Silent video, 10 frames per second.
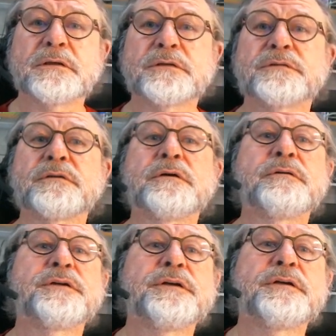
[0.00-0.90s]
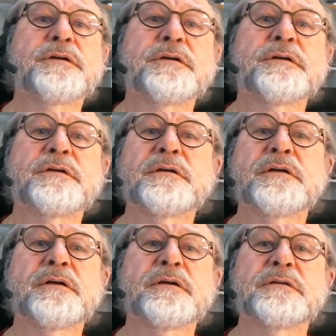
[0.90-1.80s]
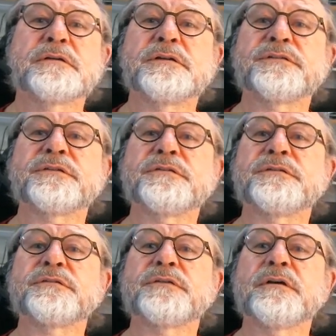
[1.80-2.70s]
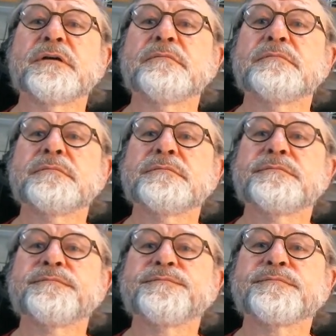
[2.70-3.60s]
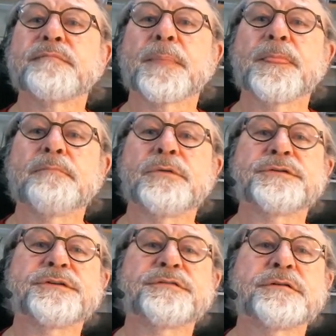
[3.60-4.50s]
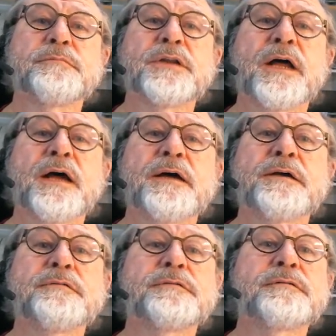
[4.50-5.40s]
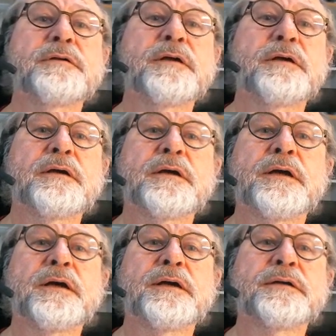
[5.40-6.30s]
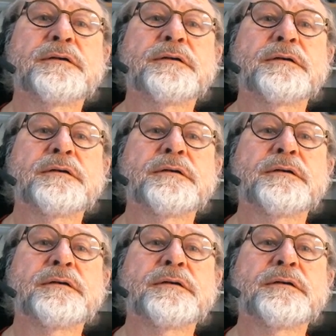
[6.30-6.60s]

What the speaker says: let's go here. This is Multisim Live, and